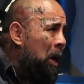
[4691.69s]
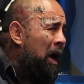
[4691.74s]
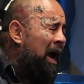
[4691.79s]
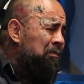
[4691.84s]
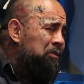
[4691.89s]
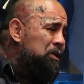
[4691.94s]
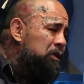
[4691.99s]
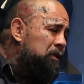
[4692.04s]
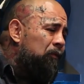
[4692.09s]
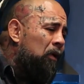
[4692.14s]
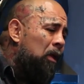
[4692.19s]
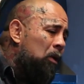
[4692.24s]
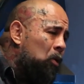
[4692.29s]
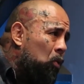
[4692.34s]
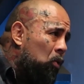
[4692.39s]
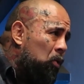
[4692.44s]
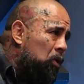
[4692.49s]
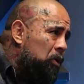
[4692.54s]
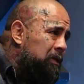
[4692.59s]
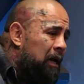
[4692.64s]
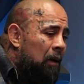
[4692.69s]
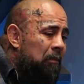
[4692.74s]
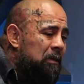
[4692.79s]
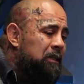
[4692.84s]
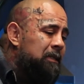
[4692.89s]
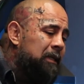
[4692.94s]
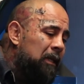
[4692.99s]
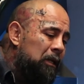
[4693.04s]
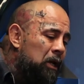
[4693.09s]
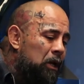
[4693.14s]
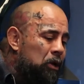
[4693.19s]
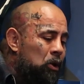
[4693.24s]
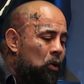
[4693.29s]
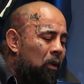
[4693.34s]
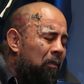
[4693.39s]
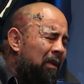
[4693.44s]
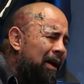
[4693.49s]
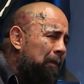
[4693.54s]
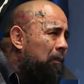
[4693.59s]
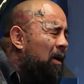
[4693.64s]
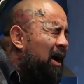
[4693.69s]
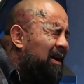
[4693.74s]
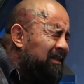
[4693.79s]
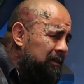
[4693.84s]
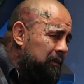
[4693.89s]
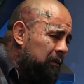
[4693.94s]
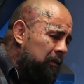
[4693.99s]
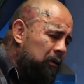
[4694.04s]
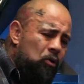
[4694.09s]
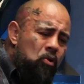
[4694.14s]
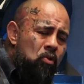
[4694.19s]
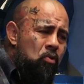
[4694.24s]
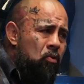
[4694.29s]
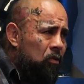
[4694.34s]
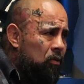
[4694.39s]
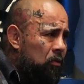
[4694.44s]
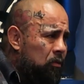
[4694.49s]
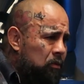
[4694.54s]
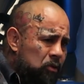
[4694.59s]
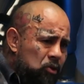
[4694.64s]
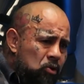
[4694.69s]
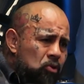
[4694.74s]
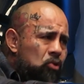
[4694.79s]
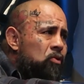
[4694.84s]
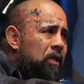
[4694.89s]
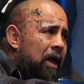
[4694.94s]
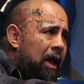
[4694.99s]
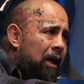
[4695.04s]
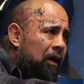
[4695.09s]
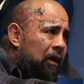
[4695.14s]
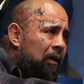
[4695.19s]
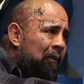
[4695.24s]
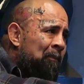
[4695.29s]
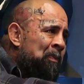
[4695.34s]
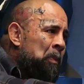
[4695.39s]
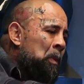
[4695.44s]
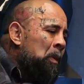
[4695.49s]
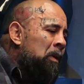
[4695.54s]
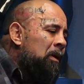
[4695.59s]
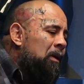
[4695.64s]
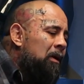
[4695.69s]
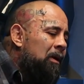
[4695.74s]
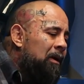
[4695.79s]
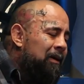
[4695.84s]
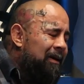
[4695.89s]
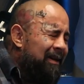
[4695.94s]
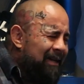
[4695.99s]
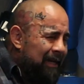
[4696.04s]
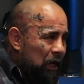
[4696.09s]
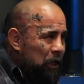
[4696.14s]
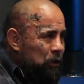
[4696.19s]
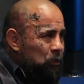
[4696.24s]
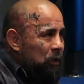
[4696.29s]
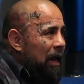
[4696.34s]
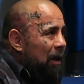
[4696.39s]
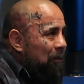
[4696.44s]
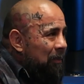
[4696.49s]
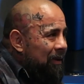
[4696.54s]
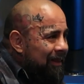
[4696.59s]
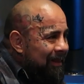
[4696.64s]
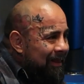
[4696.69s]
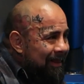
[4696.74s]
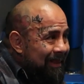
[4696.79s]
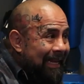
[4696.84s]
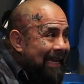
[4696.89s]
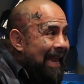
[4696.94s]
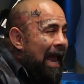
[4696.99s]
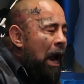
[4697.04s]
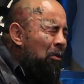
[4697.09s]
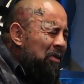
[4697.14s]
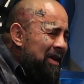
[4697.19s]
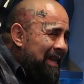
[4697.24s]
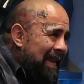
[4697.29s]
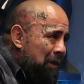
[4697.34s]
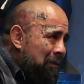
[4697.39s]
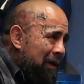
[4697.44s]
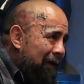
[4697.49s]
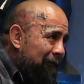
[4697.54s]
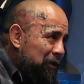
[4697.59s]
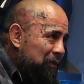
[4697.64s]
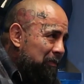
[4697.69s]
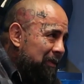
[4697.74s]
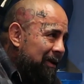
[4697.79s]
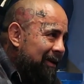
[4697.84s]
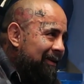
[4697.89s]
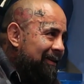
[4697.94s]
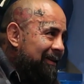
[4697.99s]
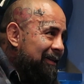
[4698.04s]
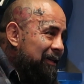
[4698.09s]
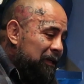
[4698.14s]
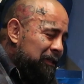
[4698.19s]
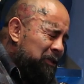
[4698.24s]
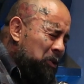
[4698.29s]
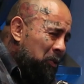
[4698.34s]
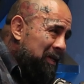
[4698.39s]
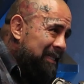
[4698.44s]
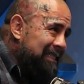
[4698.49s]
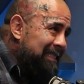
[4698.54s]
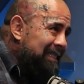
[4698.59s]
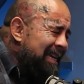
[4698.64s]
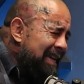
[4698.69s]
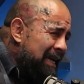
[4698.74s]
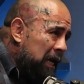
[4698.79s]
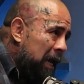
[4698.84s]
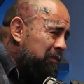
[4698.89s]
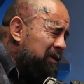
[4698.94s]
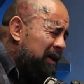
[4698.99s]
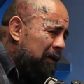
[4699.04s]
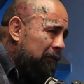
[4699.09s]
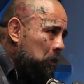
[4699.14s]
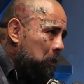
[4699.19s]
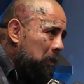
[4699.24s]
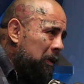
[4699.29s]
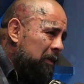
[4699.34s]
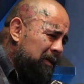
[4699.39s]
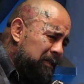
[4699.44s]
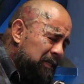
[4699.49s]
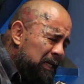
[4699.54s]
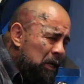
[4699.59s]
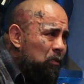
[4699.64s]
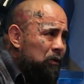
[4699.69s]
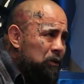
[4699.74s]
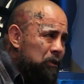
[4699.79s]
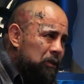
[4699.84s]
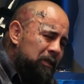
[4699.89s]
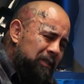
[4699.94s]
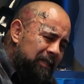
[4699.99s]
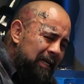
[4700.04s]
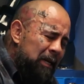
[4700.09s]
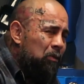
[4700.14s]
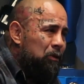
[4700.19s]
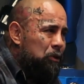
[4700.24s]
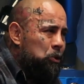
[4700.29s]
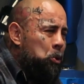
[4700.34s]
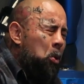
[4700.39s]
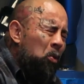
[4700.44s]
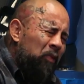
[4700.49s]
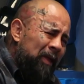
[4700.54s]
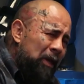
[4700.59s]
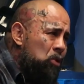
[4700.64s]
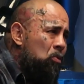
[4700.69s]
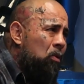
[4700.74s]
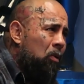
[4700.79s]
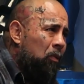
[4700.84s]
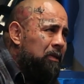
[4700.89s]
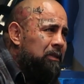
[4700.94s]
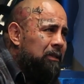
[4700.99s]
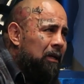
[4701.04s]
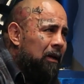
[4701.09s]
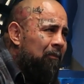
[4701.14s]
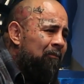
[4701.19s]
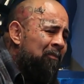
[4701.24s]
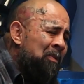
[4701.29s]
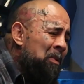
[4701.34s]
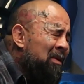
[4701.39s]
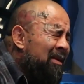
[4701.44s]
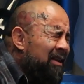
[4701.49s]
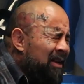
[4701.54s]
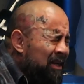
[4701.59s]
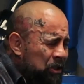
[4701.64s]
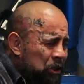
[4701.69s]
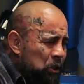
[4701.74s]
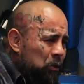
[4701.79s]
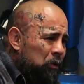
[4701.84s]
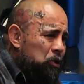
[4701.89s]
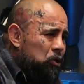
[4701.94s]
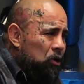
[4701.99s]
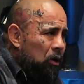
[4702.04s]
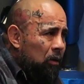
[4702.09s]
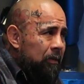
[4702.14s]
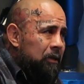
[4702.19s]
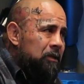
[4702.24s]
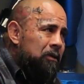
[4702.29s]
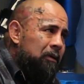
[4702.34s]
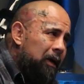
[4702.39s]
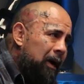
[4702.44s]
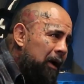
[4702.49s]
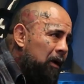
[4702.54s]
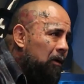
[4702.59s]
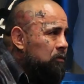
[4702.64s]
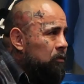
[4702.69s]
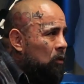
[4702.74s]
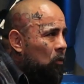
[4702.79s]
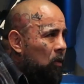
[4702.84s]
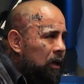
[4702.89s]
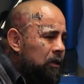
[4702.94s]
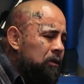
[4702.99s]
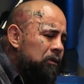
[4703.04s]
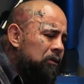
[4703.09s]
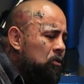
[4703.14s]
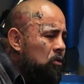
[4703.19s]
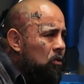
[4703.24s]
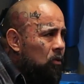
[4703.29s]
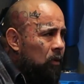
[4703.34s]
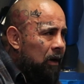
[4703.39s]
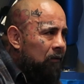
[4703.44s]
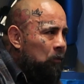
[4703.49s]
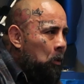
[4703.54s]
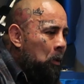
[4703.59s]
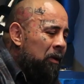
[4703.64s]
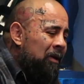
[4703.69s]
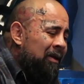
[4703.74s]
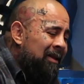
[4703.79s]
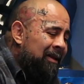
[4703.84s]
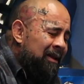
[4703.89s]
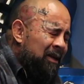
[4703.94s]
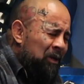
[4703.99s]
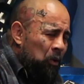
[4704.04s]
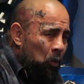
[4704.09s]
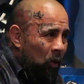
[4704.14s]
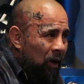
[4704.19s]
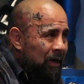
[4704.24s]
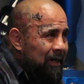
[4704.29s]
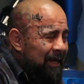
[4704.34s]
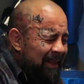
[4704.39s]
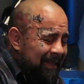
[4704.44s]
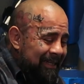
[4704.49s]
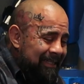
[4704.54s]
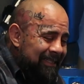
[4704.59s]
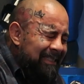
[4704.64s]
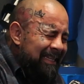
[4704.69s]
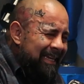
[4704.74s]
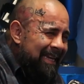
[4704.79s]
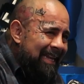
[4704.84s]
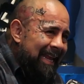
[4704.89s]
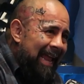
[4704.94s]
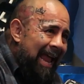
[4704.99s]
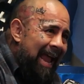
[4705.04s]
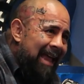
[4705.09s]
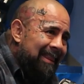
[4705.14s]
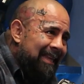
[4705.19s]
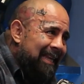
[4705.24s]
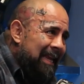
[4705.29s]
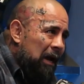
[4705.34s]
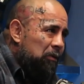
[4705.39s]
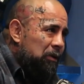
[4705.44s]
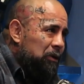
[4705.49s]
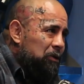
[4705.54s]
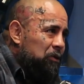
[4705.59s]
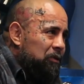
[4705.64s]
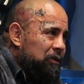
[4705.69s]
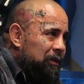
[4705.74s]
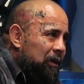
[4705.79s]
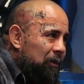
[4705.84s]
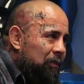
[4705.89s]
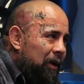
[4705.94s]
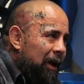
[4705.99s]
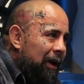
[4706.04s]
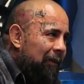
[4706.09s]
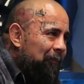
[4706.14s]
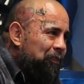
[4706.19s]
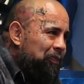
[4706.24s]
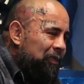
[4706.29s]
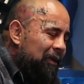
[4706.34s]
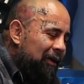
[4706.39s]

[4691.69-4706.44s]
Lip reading: I'm just following orders. I'm just telling you what my boss, cool, you do that. Here's what happened. The county came after me. So the city came after me, and the city was cool. They knew what was up. She would show up. Mr. Gallegos, we're watching, cool, whatever. One day, the city and the county shows up, right?